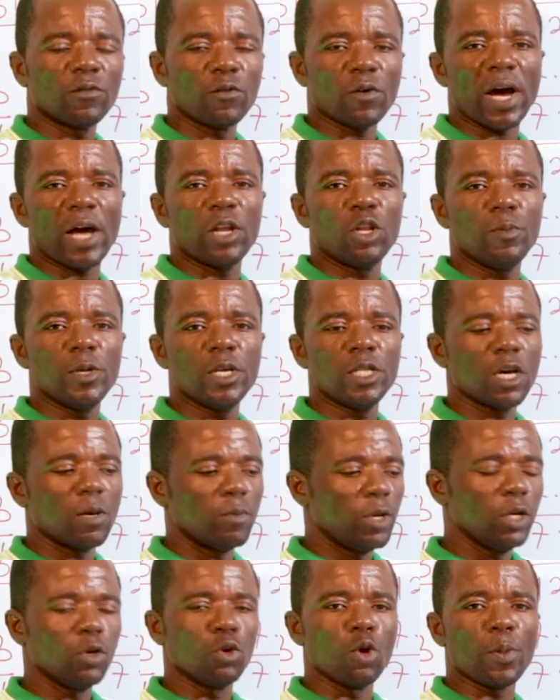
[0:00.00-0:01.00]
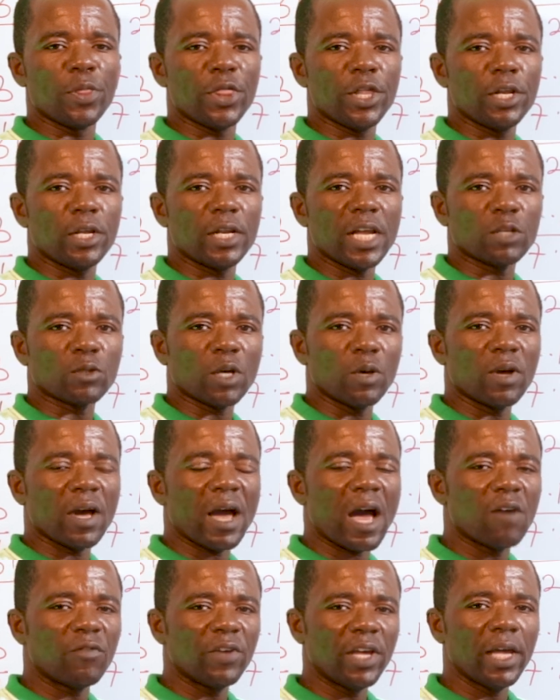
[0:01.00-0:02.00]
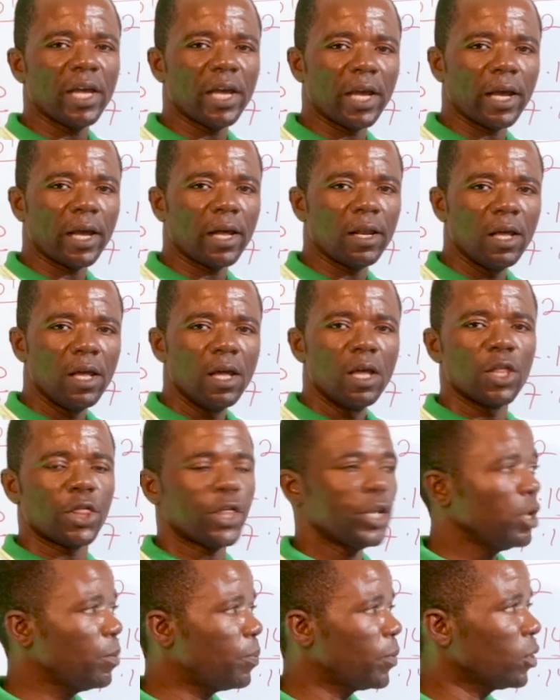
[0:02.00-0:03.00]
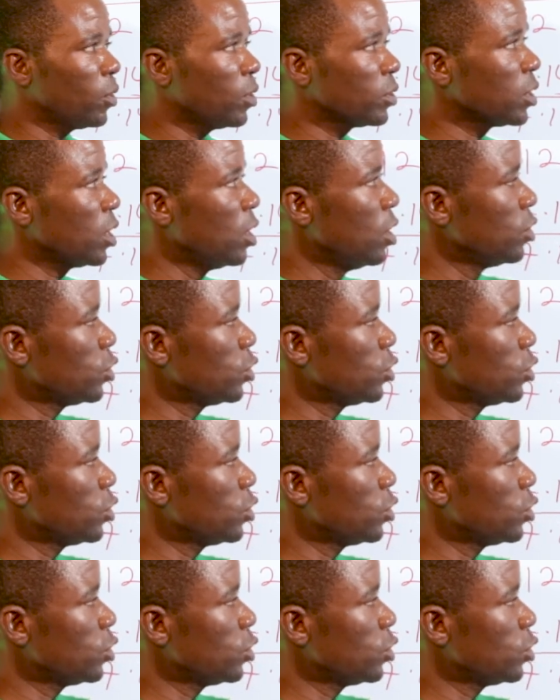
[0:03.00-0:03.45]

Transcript: For aluminium in group 3, that's why we have Al3 plus.